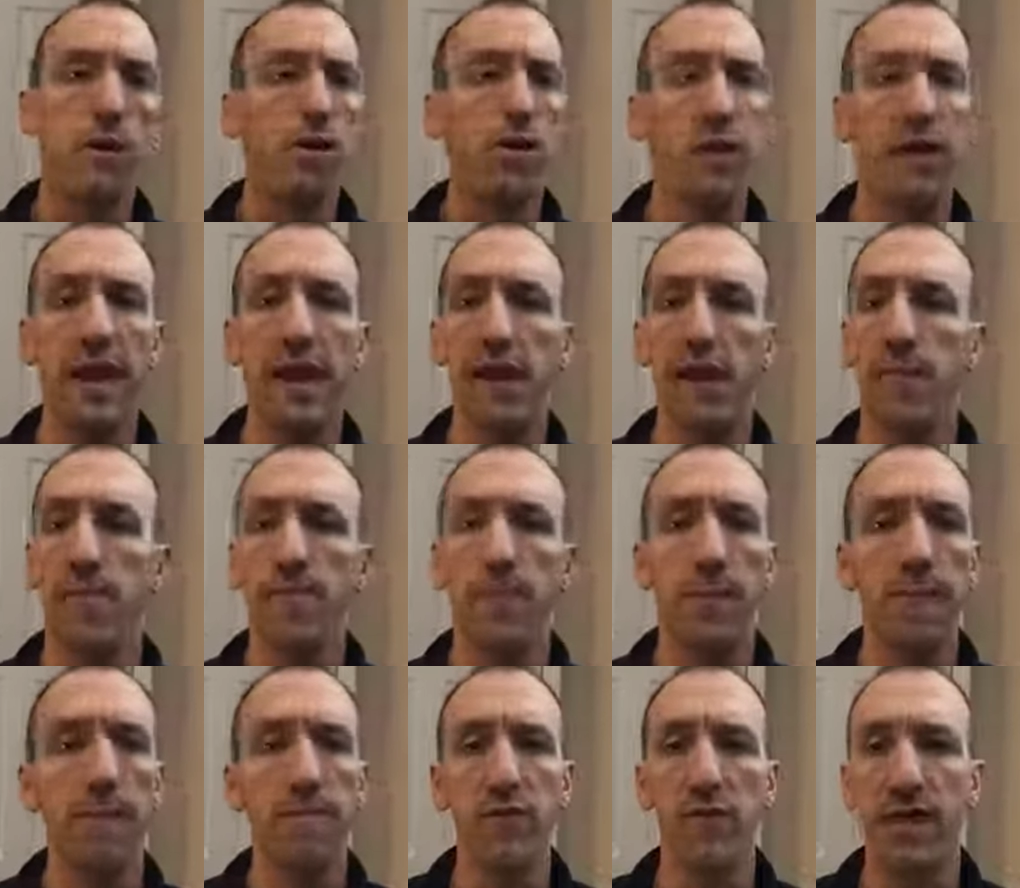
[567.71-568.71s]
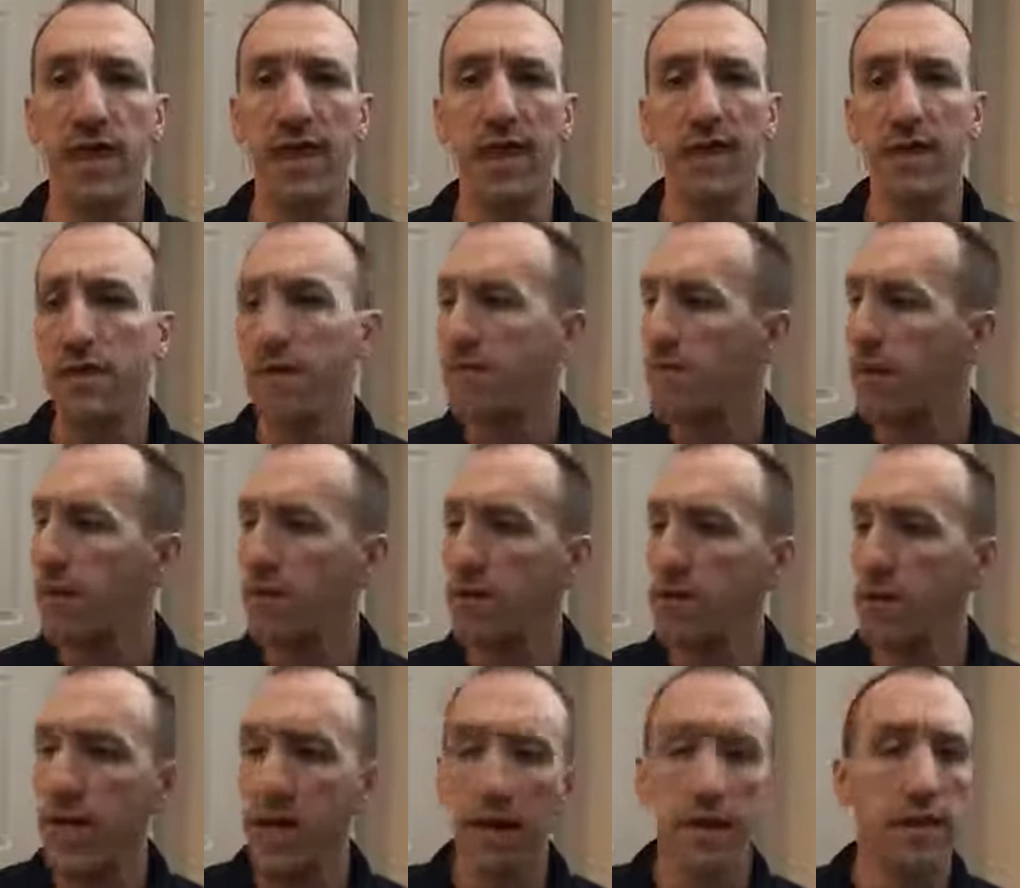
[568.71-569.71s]
you can't live like
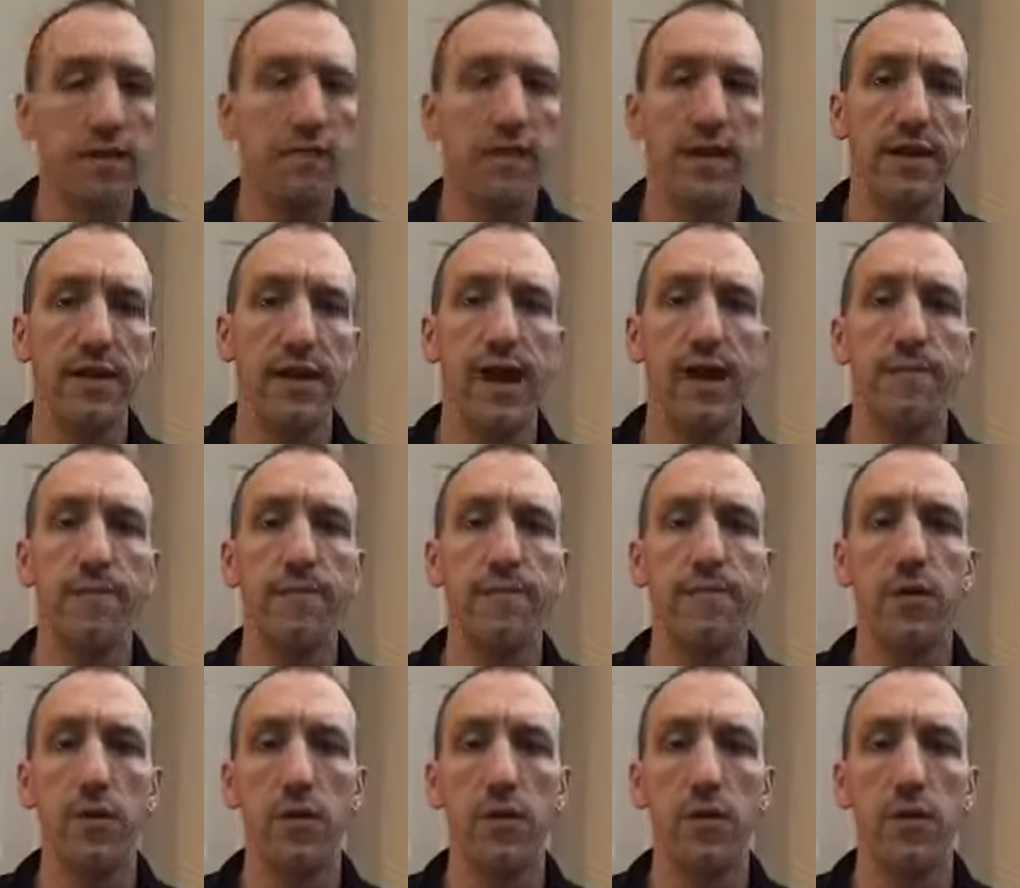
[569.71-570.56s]
that.